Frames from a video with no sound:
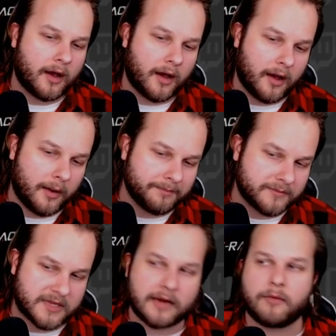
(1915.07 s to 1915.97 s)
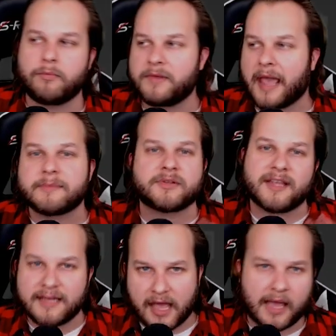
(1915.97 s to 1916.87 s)
um, kind of games
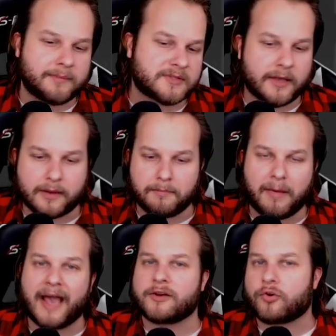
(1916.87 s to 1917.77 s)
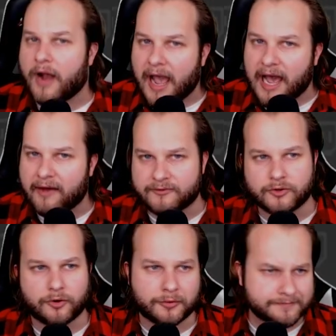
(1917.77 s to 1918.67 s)
within games like Minecraft
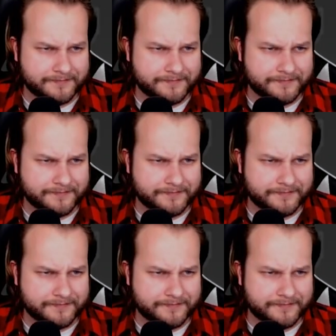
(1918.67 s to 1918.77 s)
or